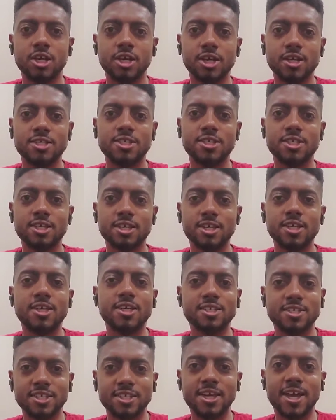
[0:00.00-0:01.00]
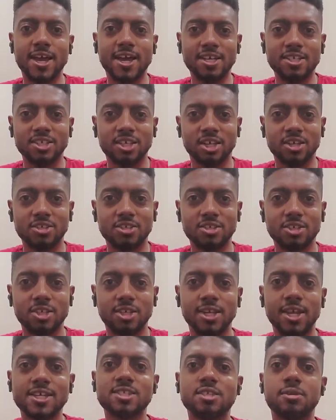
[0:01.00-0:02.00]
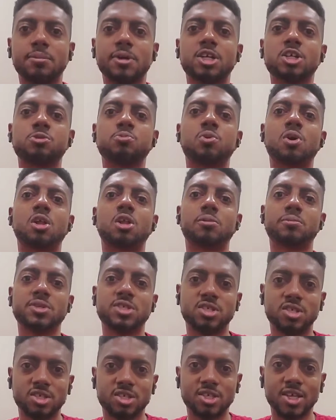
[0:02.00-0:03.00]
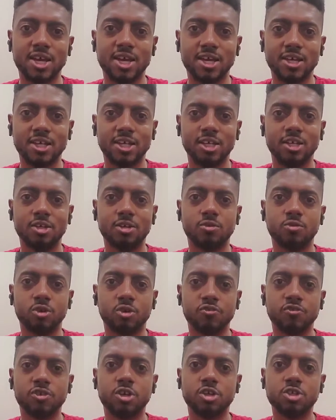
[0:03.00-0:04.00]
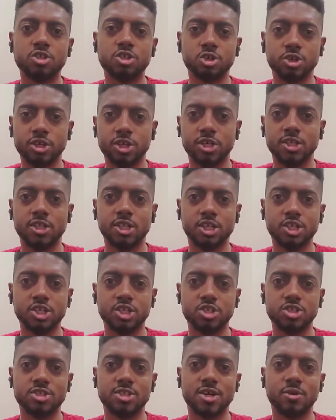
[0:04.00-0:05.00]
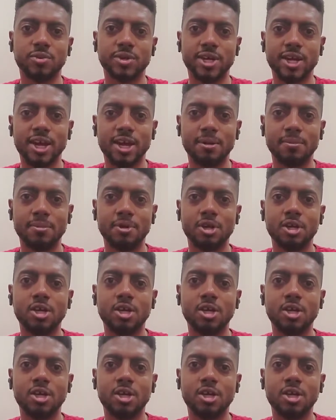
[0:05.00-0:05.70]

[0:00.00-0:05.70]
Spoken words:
It's easy access, and that's the biggest problem in society with certain addictions that we have.